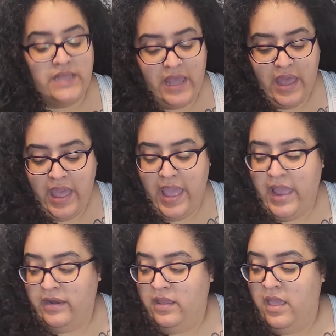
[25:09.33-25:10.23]

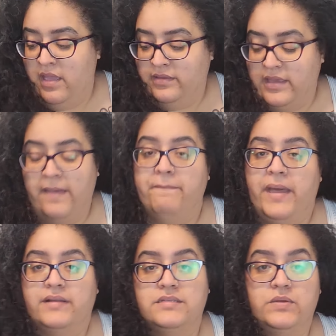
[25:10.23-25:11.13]
and get
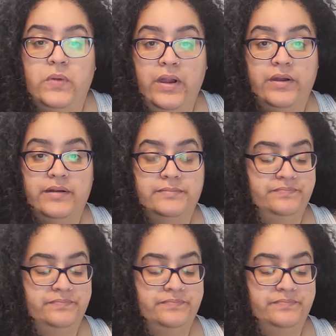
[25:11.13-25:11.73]
back to work.